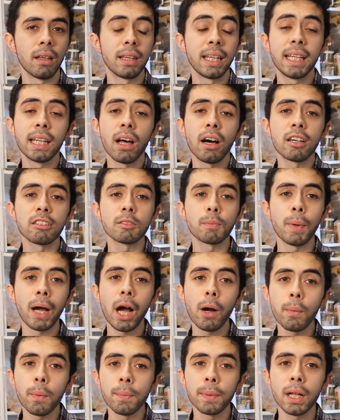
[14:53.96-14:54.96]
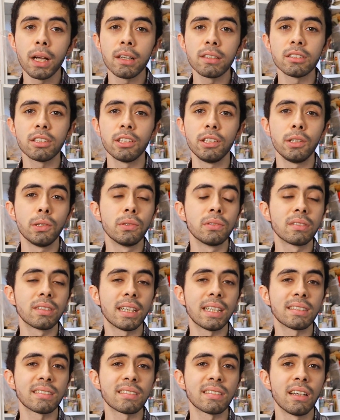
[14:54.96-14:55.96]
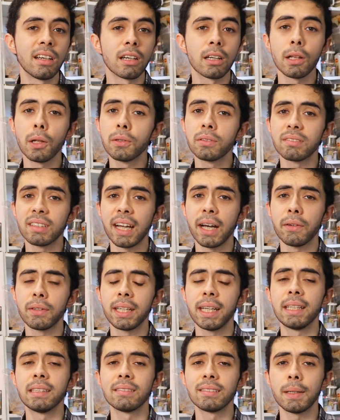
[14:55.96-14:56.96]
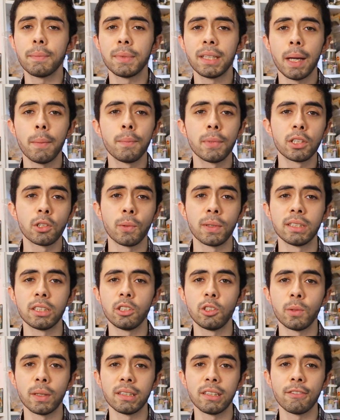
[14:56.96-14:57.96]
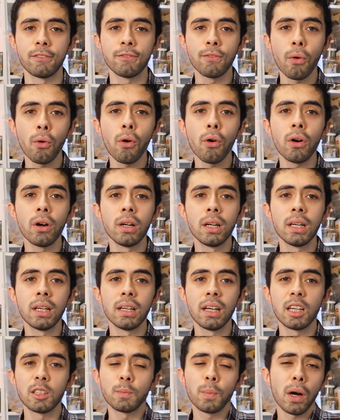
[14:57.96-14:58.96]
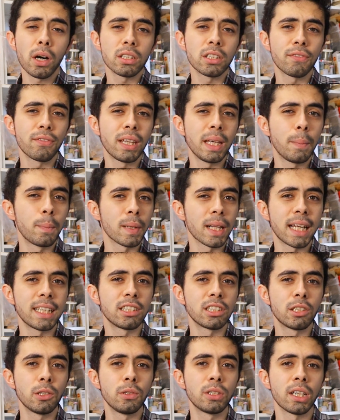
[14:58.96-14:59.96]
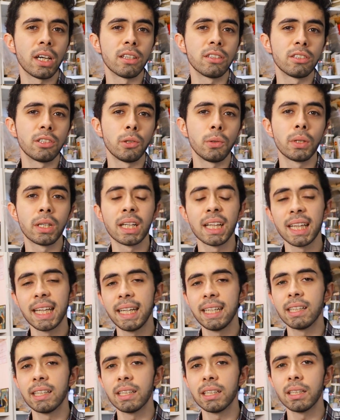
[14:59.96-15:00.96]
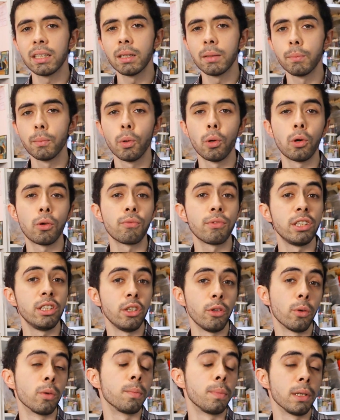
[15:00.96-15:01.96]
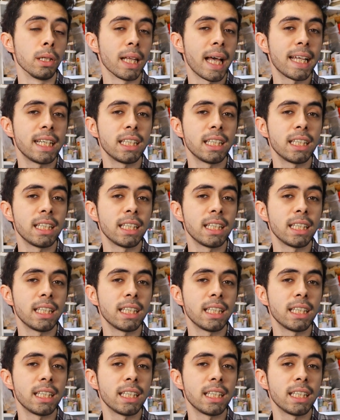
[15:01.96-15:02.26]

The last power plant to use this closed down in September 2024 as part of the pledge to turn to cleaner, more renewable